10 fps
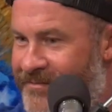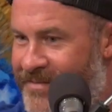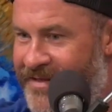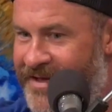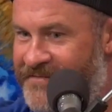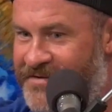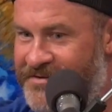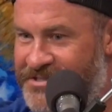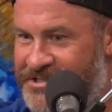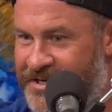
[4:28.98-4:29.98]
my life
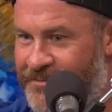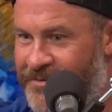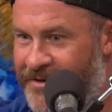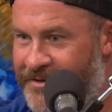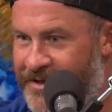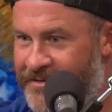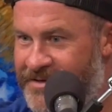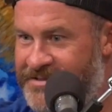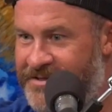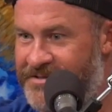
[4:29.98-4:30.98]
turn to shit? Well, I
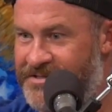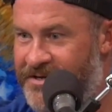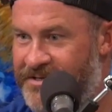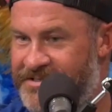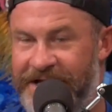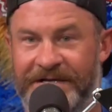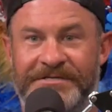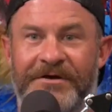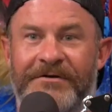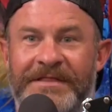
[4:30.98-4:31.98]
listened to the Sean and Sax
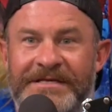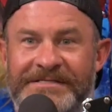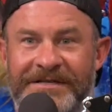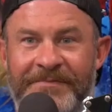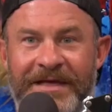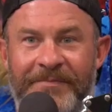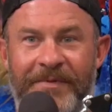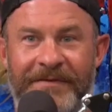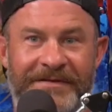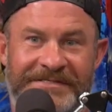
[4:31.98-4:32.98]
show, and they said to make
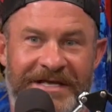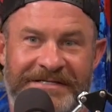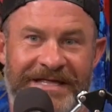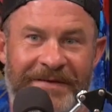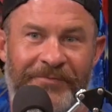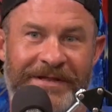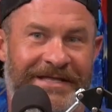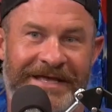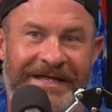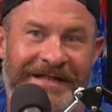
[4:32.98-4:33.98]
a, sex tape. We
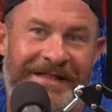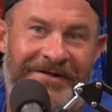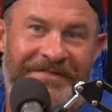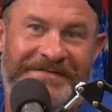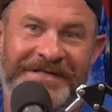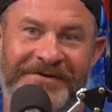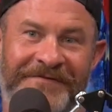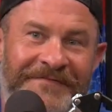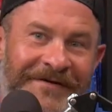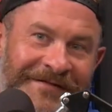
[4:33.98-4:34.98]
did, and then all of a sudden,
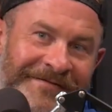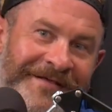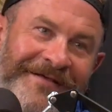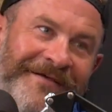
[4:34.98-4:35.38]
our fucking